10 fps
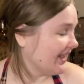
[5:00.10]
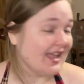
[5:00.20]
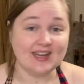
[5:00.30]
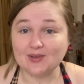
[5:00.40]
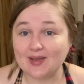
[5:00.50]

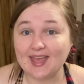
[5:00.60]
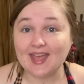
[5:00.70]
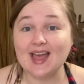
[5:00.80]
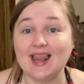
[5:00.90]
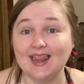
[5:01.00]
Anyway,
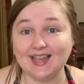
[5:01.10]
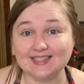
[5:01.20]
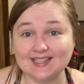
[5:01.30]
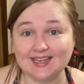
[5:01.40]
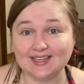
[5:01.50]

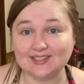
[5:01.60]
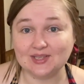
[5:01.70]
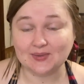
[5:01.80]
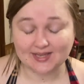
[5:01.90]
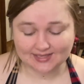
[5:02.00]
let's get
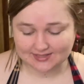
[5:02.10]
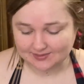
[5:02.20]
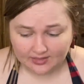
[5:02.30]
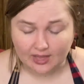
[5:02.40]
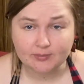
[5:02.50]
into it.
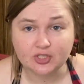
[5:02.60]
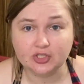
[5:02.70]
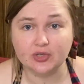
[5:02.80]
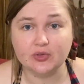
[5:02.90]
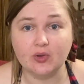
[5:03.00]
I'm going to
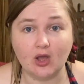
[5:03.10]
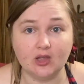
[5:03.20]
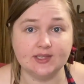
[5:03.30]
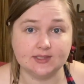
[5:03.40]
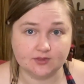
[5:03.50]
show you
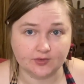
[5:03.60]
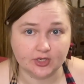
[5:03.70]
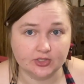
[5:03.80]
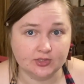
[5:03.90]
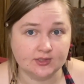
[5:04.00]
Ollie's
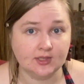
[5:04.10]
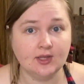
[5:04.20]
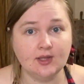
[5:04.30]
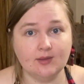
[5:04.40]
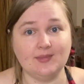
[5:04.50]
first
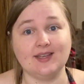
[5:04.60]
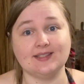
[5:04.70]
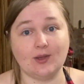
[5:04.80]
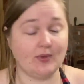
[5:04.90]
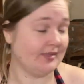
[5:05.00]
because
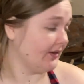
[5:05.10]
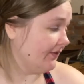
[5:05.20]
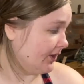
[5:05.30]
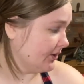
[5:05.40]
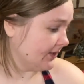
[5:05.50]
I went there
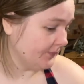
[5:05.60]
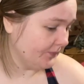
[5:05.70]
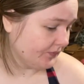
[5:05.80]
first.